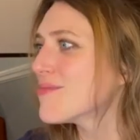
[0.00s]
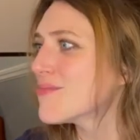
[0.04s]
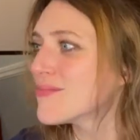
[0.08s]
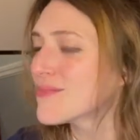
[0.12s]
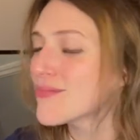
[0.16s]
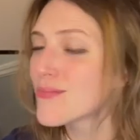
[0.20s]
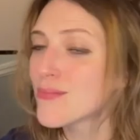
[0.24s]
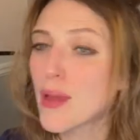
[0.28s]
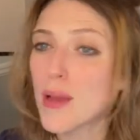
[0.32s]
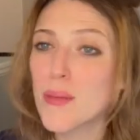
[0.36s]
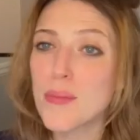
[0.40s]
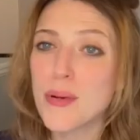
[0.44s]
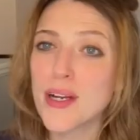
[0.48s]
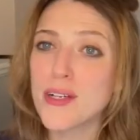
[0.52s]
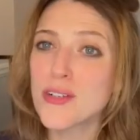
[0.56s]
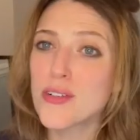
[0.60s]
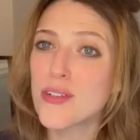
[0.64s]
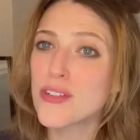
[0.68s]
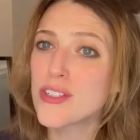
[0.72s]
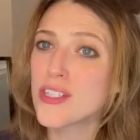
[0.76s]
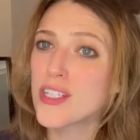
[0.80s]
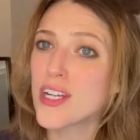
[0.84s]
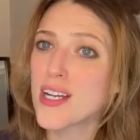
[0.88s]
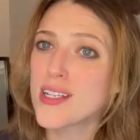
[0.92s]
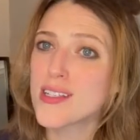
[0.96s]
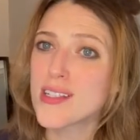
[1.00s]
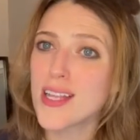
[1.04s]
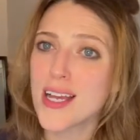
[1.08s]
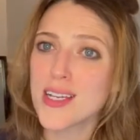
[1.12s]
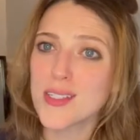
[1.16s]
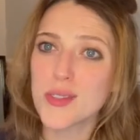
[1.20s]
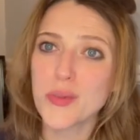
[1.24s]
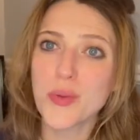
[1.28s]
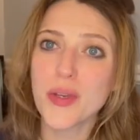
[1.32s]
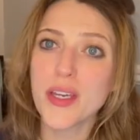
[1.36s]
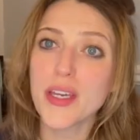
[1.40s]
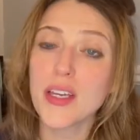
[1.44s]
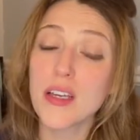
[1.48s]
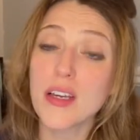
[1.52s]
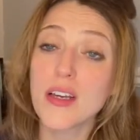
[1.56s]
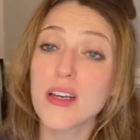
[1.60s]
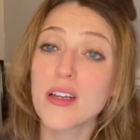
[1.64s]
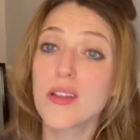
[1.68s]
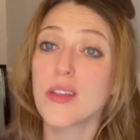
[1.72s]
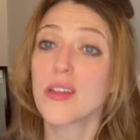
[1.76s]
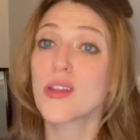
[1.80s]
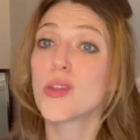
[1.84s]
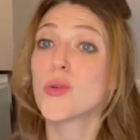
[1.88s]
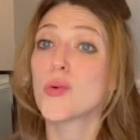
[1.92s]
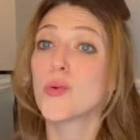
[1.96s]
Remember I told you guys last week,
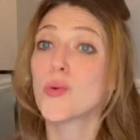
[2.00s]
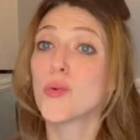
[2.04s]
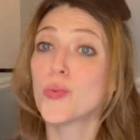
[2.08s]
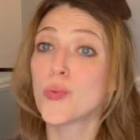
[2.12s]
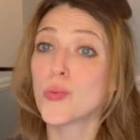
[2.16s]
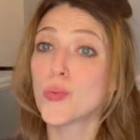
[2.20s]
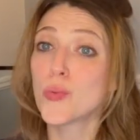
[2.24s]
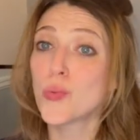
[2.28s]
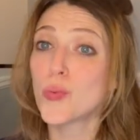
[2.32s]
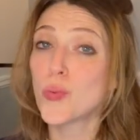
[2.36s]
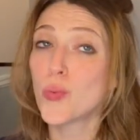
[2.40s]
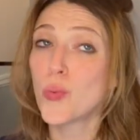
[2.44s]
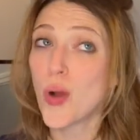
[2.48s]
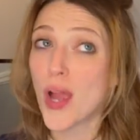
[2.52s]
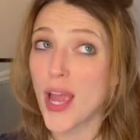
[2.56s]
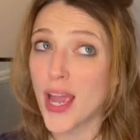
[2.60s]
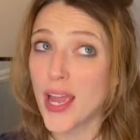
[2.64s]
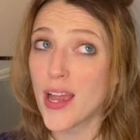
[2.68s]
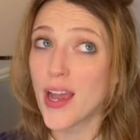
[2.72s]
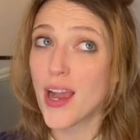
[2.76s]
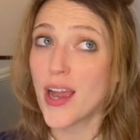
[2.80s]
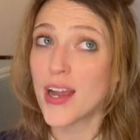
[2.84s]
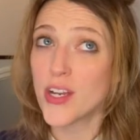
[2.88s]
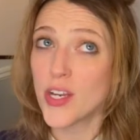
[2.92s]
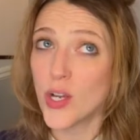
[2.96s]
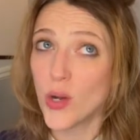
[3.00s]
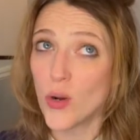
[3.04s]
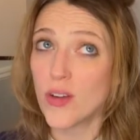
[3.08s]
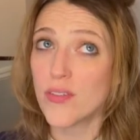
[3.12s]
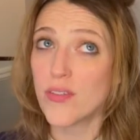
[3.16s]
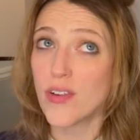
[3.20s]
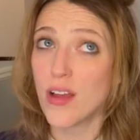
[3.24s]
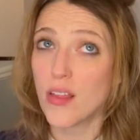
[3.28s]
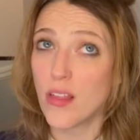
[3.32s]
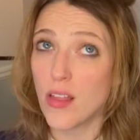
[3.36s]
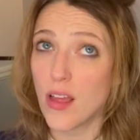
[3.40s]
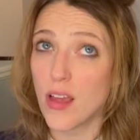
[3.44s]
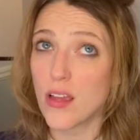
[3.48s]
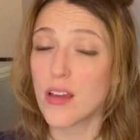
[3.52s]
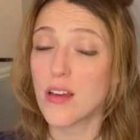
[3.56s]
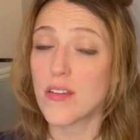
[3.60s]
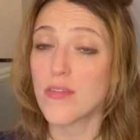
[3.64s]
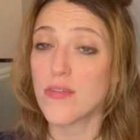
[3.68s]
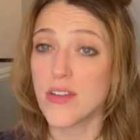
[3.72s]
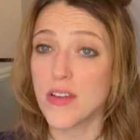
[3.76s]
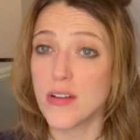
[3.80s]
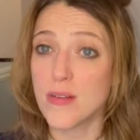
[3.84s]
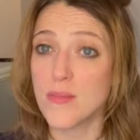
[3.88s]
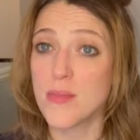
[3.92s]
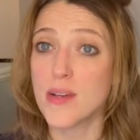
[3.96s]
the way I know if I like a
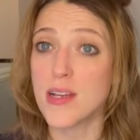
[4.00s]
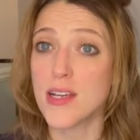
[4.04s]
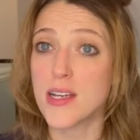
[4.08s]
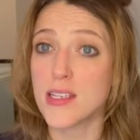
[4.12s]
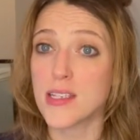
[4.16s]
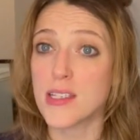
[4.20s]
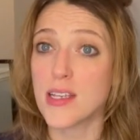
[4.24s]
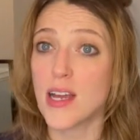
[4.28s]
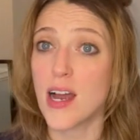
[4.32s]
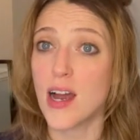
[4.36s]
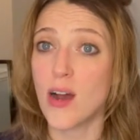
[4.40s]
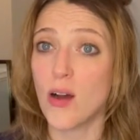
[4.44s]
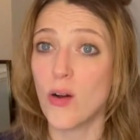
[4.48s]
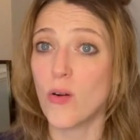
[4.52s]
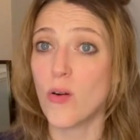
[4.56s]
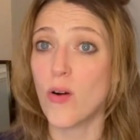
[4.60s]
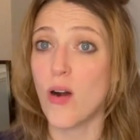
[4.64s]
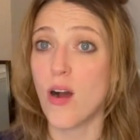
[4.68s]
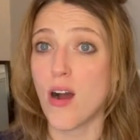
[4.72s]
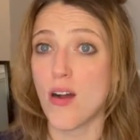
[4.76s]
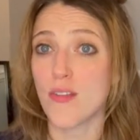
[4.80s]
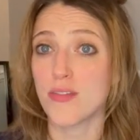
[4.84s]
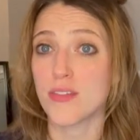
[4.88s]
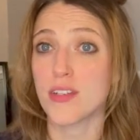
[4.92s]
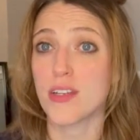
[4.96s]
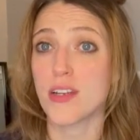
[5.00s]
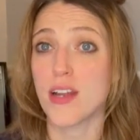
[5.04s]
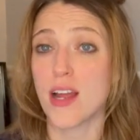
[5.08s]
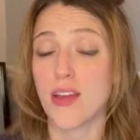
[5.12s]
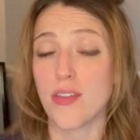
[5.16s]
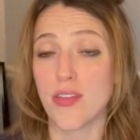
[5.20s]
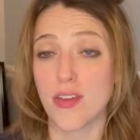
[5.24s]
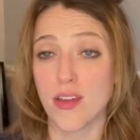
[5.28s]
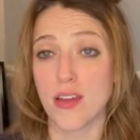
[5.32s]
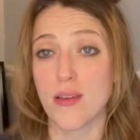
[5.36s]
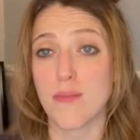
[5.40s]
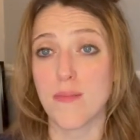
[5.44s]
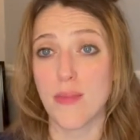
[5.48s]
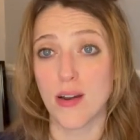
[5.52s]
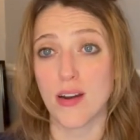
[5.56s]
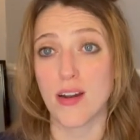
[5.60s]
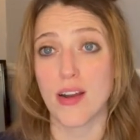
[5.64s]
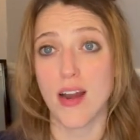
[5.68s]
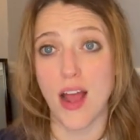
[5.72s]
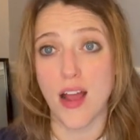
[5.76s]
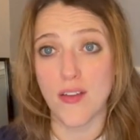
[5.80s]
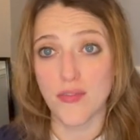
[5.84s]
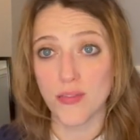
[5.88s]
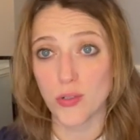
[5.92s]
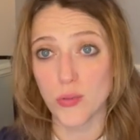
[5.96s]
film is how often I think about it
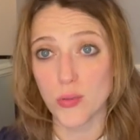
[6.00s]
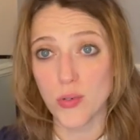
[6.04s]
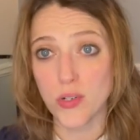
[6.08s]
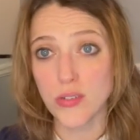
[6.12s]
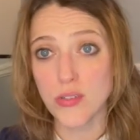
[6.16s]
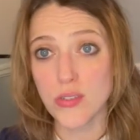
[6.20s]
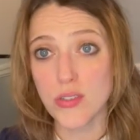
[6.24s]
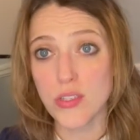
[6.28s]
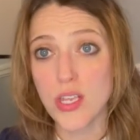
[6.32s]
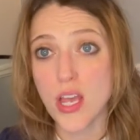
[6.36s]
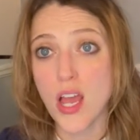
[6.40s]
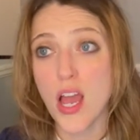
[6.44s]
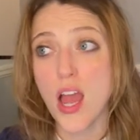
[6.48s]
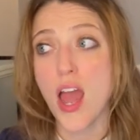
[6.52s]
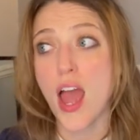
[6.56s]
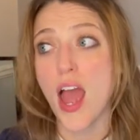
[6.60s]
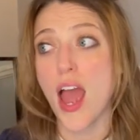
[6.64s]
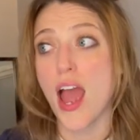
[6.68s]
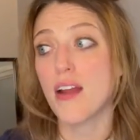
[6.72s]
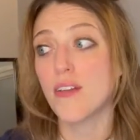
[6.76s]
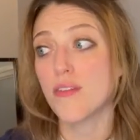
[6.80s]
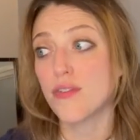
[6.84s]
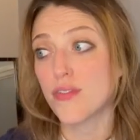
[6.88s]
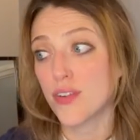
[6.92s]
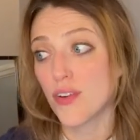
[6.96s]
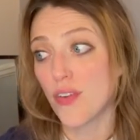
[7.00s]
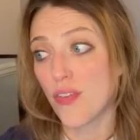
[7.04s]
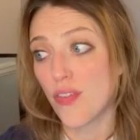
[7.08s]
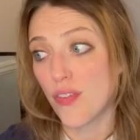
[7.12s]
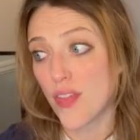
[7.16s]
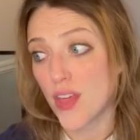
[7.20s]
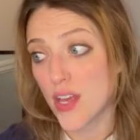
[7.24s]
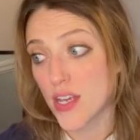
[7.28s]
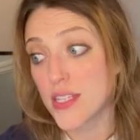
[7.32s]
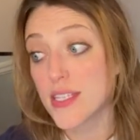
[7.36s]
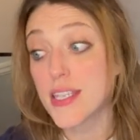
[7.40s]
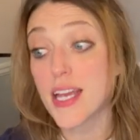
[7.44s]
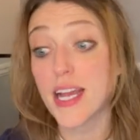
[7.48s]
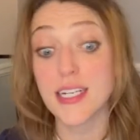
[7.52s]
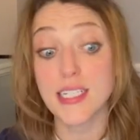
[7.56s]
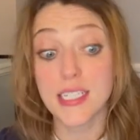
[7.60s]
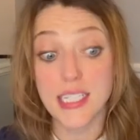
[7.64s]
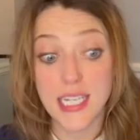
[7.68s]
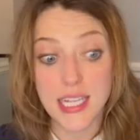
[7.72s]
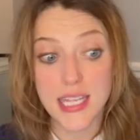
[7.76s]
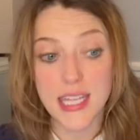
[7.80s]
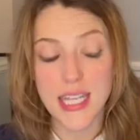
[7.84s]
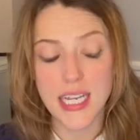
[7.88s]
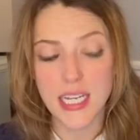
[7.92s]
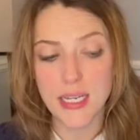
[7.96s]
afterwards. And for this, I
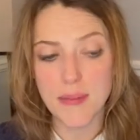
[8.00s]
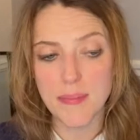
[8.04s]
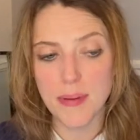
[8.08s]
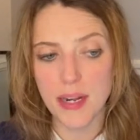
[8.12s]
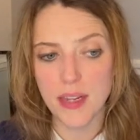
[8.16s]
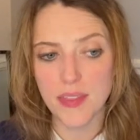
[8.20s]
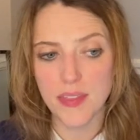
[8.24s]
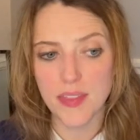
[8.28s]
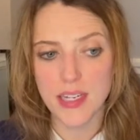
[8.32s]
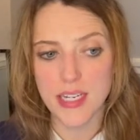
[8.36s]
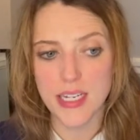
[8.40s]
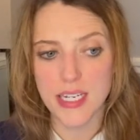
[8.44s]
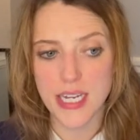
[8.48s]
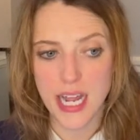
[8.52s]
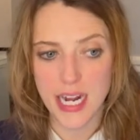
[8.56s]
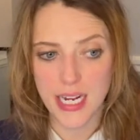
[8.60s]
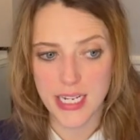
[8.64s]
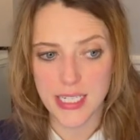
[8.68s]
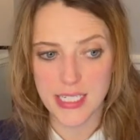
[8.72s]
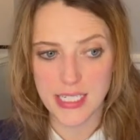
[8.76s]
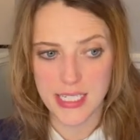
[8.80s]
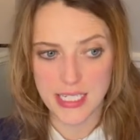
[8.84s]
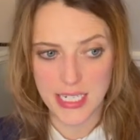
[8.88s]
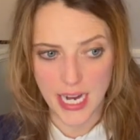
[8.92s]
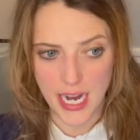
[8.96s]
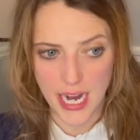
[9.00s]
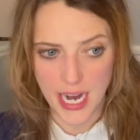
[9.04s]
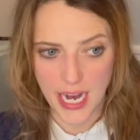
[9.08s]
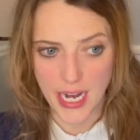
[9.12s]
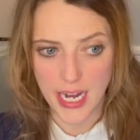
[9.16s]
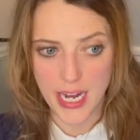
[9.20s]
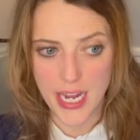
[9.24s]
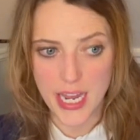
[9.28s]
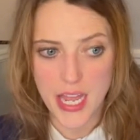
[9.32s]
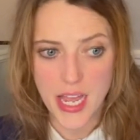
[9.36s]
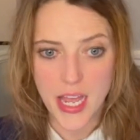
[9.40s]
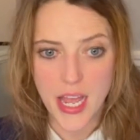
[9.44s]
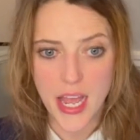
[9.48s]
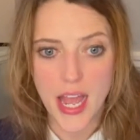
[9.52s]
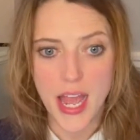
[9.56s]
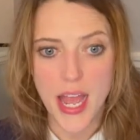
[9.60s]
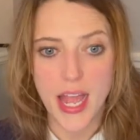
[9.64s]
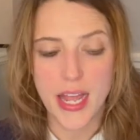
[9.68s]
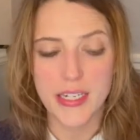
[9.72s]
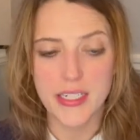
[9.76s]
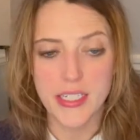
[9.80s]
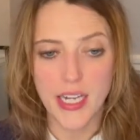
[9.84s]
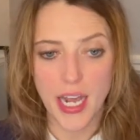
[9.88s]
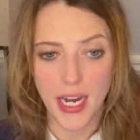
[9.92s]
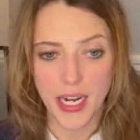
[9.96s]
did think about it the next day.
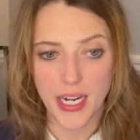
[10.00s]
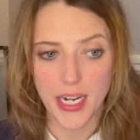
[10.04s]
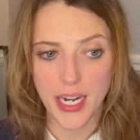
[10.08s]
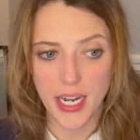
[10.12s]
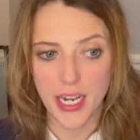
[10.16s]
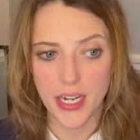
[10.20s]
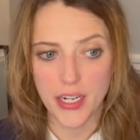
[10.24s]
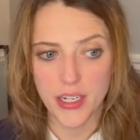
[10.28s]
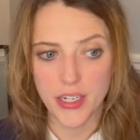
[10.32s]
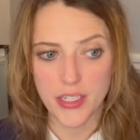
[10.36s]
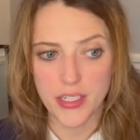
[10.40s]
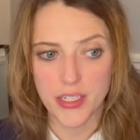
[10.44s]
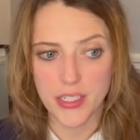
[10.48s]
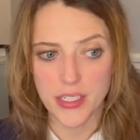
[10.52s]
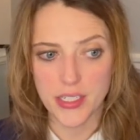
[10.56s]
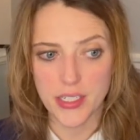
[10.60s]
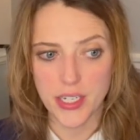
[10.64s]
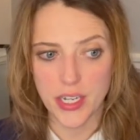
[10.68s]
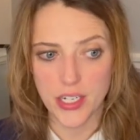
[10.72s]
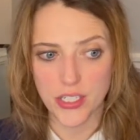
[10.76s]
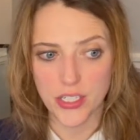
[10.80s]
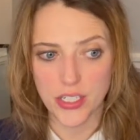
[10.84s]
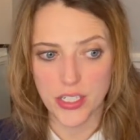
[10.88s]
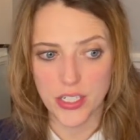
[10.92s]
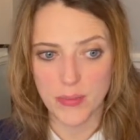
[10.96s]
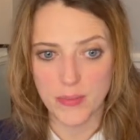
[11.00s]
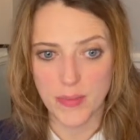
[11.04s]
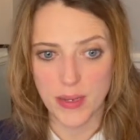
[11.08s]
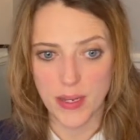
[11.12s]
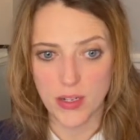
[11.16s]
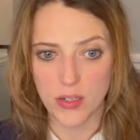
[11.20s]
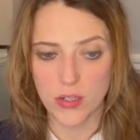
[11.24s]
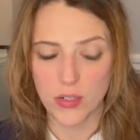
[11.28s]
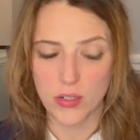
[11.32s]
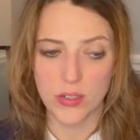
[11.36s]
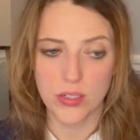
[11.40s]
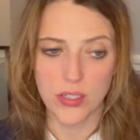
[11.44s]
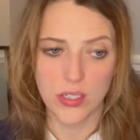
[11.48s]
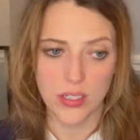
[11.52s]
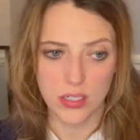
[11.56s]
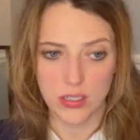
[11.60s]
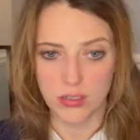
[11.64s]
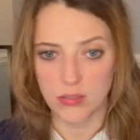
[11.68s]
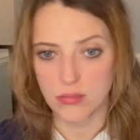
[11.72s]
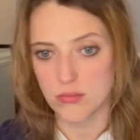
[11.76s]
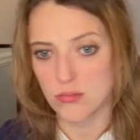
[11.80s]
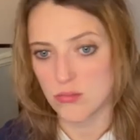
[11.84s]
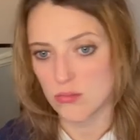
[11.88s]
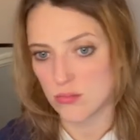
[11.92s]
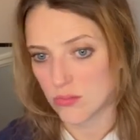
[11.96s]
And Tag and I had a good discussion about, you
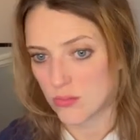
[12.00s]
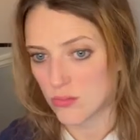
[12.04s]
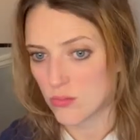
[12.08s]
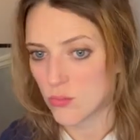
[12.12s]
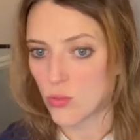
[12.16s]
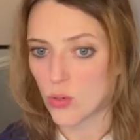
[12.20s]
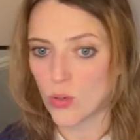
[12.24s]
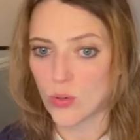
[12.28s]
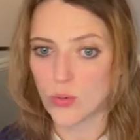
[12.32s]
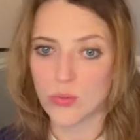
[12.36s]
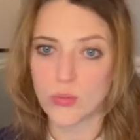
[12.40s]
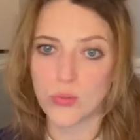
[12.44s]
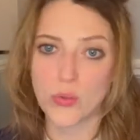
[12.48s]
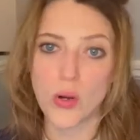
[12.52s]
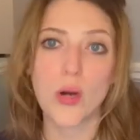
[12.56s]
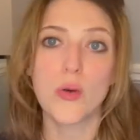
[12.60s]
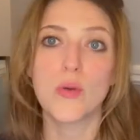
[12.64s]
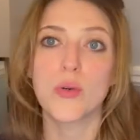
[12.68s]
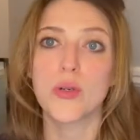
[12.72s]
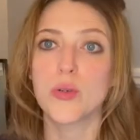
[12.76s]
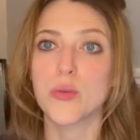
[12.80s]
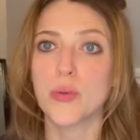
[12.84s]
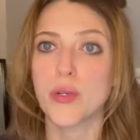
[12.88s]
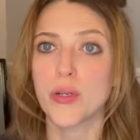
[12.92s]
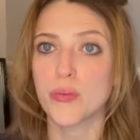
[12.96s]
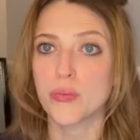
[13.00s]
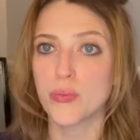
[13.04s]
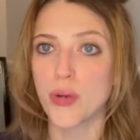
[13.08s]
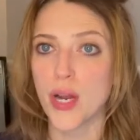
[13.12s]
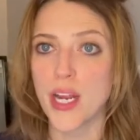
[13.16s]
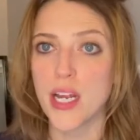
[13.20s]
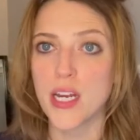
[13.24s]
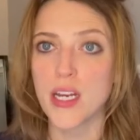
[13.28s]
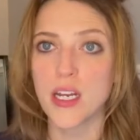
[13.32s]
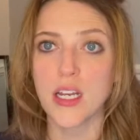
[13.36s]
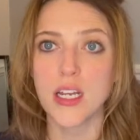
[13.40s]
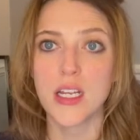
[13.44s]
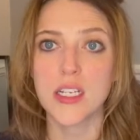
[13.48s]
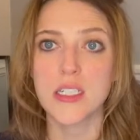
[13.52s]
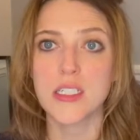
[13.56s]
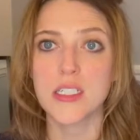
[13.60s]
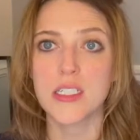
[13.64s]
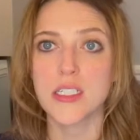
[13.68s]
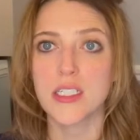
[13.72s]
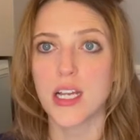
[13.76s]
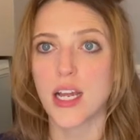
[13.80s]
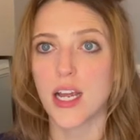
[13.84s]
know, what would we rate it?